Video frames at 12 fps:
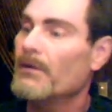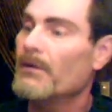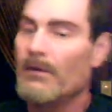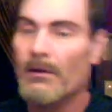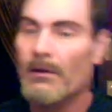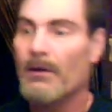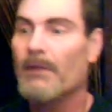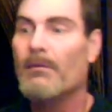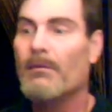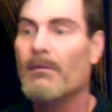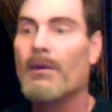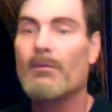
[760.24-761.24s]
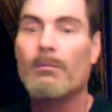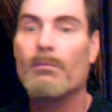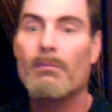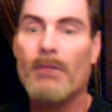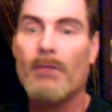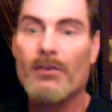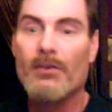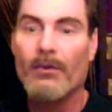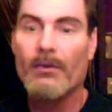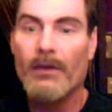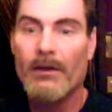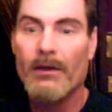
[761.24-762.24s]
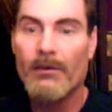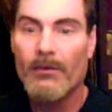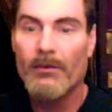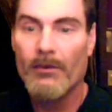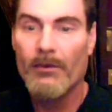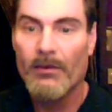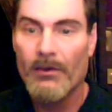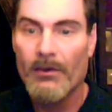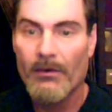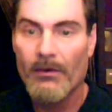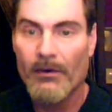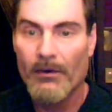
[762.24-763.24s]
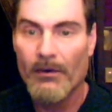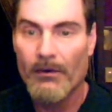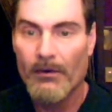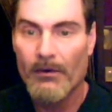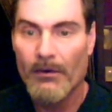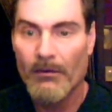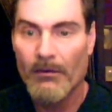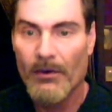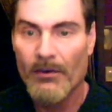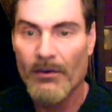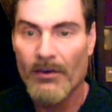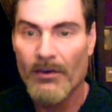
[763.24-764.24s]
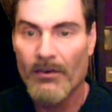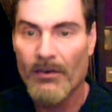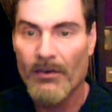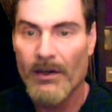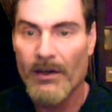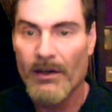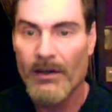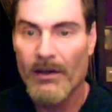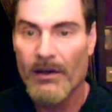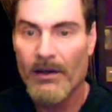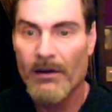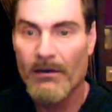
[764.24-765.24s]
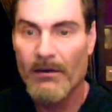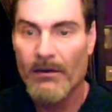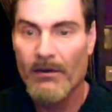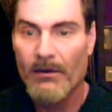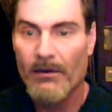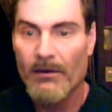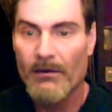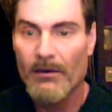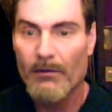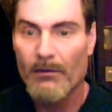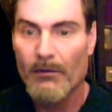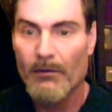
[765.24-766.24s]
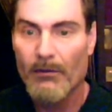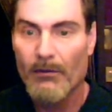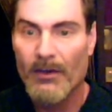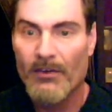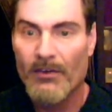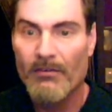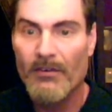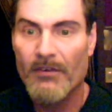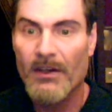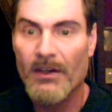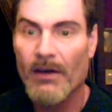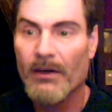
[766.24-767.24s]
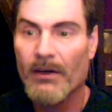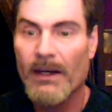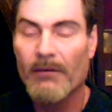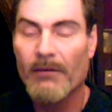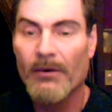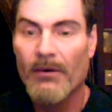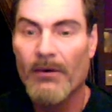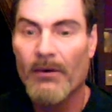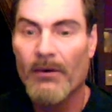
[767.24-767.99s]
And uh, that's basically it. This is it. And I said, this is like a uh, less than $50 camera.